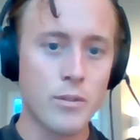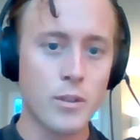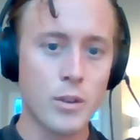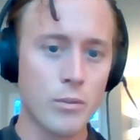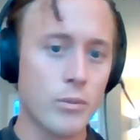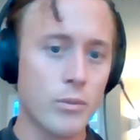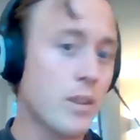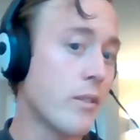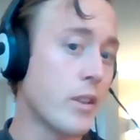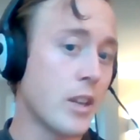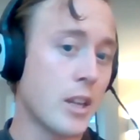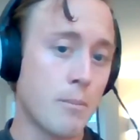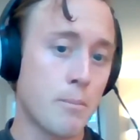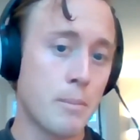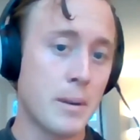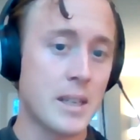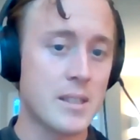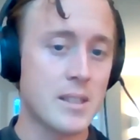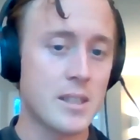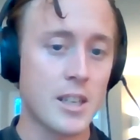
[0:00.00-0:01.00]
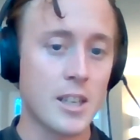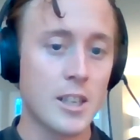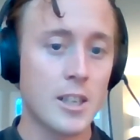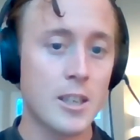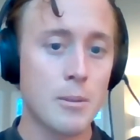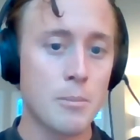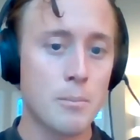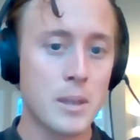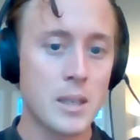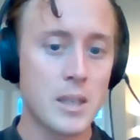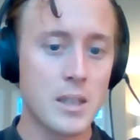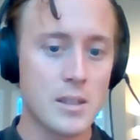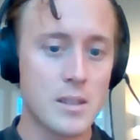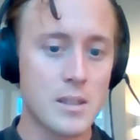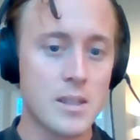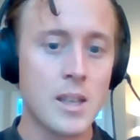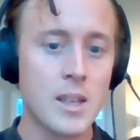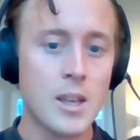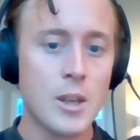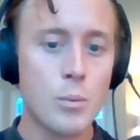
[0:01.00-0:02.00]
of giving up plastic
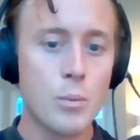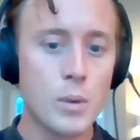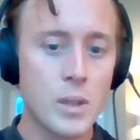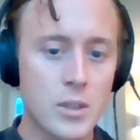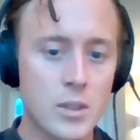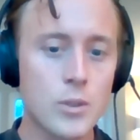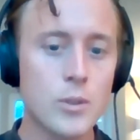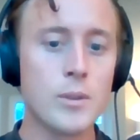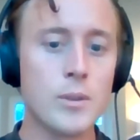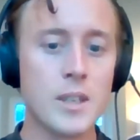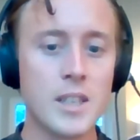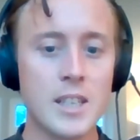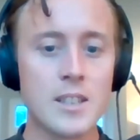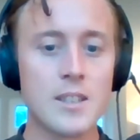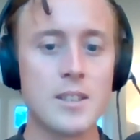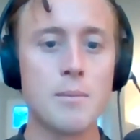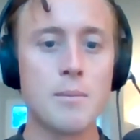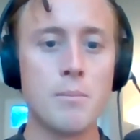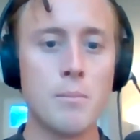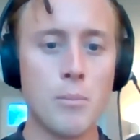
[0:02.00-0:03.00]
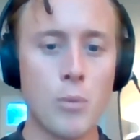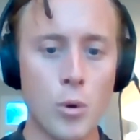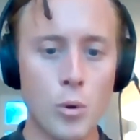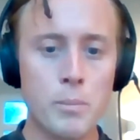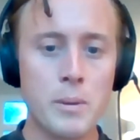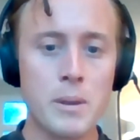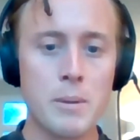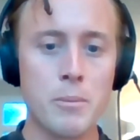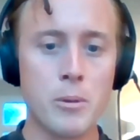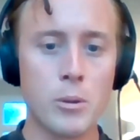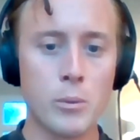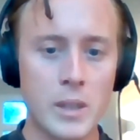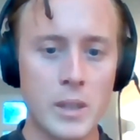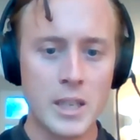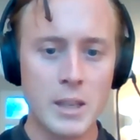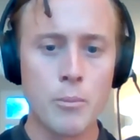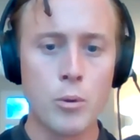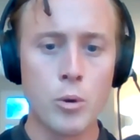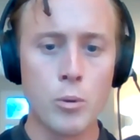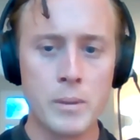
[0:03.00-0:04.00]
because we do need more people,
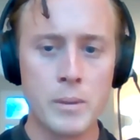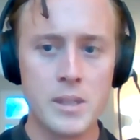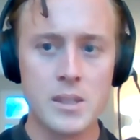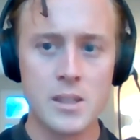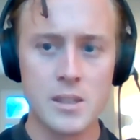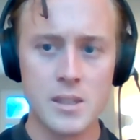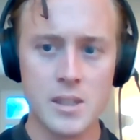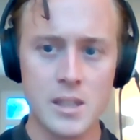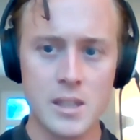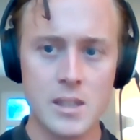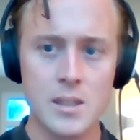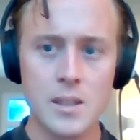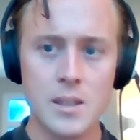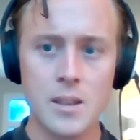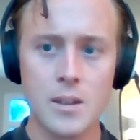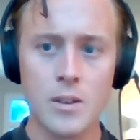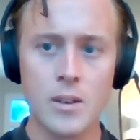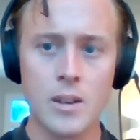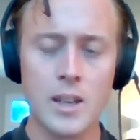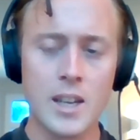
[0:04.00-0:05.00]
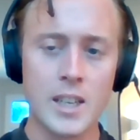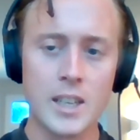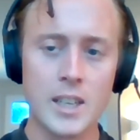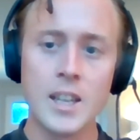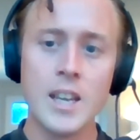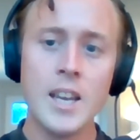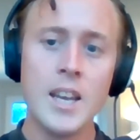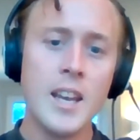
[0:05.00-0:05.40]
need more businesses online.